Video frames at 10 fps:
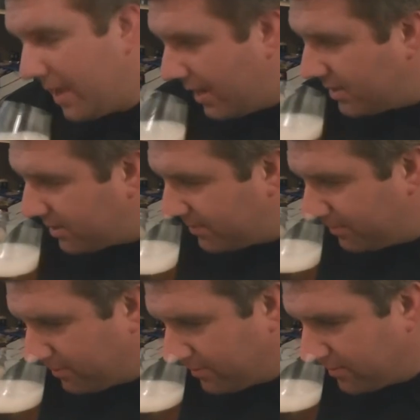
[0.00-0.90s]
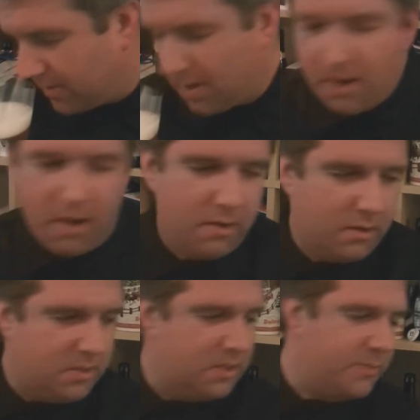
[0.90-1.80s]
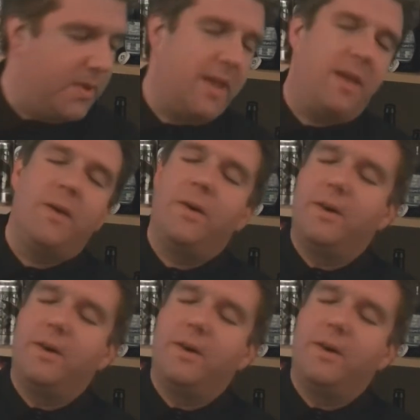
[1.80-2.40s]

yes. Oh, goodness me.